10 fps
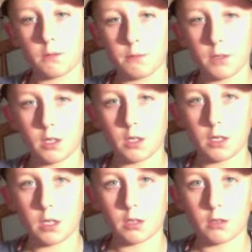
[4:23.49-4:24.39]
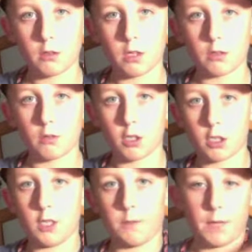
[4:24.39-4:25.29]
but yeah, so thanks for
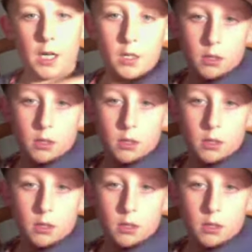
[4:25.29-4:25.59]
watching. Bye.